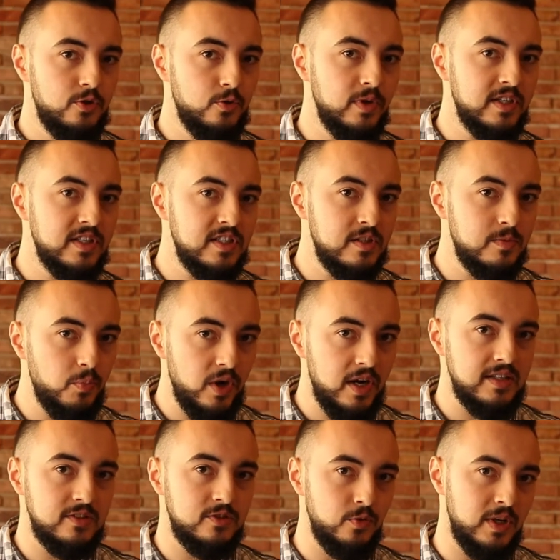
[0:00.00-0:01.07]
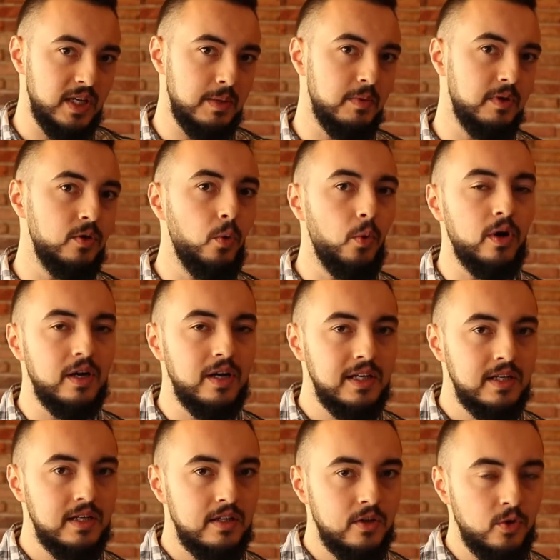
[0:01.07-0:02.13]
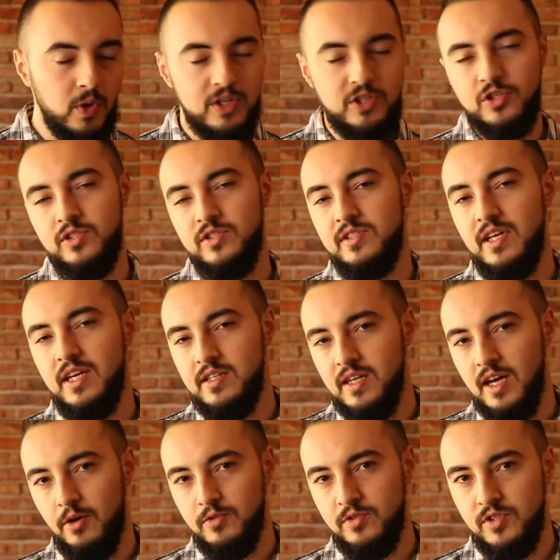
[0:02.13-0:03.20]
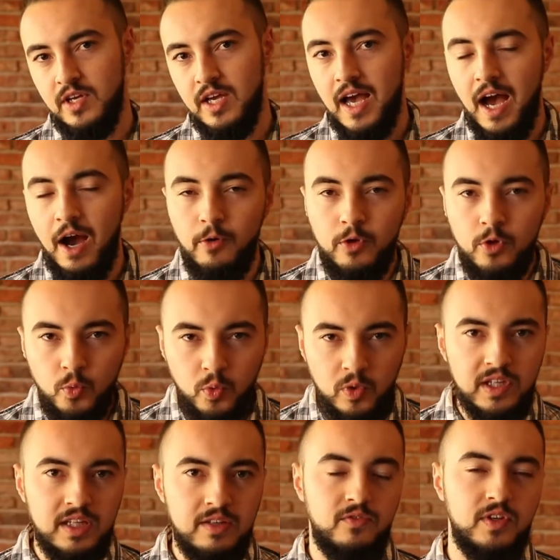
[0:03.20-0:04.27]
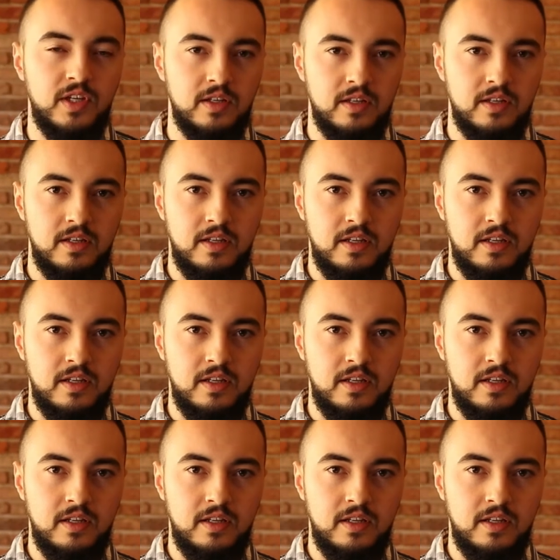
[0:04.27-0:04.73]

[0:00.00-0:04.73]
to express to him your questions and doubts, how you really feel.